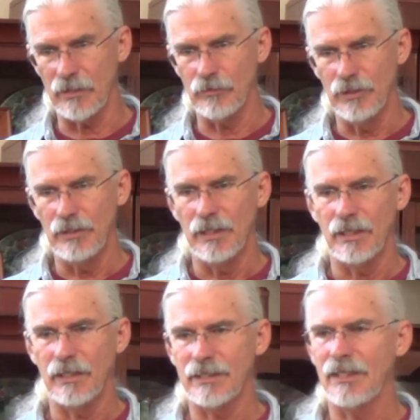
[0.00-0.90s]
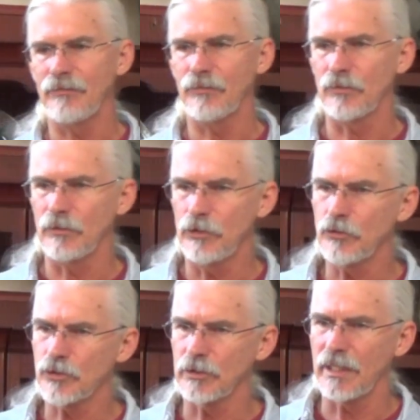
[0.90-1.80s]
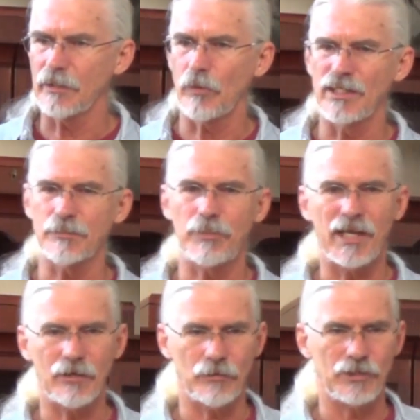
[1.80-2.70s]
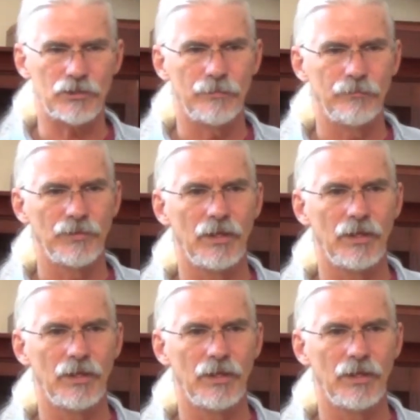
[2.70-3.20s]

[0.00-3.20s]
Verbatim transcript: Now, again, you shall likewise perish